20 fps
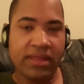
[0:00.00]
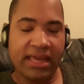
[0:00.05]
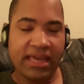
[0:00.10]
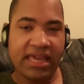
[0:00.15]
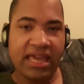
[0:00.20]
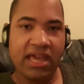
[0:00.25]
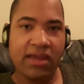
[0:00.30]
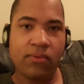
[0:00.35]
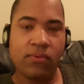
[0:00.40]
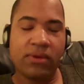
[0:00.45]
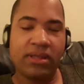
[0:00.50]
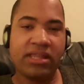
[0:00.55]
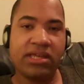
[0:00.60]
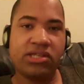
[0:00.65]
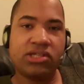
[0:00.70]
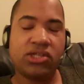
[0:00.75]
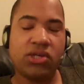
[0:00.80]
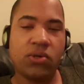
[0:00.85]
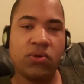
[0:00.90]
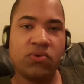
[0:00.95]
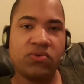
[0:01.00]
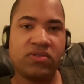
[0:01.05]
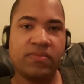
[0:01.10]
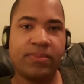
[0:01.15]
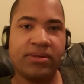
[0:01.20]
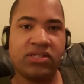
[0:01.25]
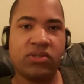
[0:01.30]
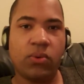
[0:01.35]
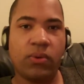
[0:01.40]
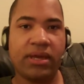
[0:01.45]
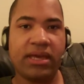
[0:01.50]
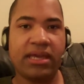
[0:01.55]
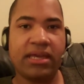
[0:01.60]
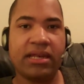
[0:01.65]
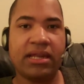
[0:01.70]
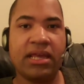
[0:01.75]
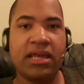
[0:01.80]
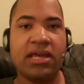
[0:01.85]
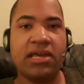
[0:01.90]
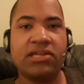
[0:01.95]
They can't really choose
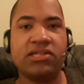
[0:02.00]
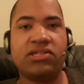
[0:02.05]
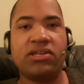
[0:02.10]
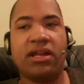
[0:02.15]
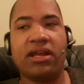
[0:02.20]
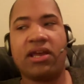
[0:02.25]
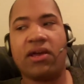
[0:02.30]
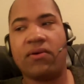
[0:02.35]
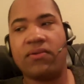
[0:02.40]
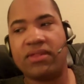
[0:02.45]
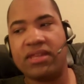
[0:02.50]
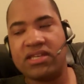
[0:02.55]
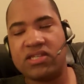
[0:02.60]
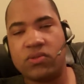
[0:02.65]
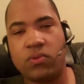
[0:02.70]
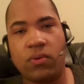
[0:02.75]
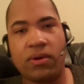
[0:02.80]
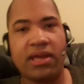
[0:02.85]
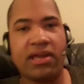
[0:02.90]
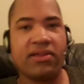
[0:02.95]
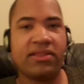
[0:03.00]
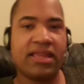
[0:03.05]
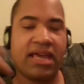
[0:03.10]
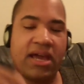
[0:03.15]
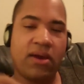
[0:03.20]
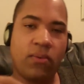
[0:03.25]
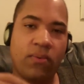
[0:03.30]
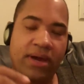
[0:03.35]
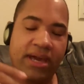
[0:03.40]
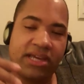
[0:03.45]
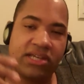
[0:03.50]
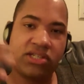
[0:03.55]
between, should I go this way or that way?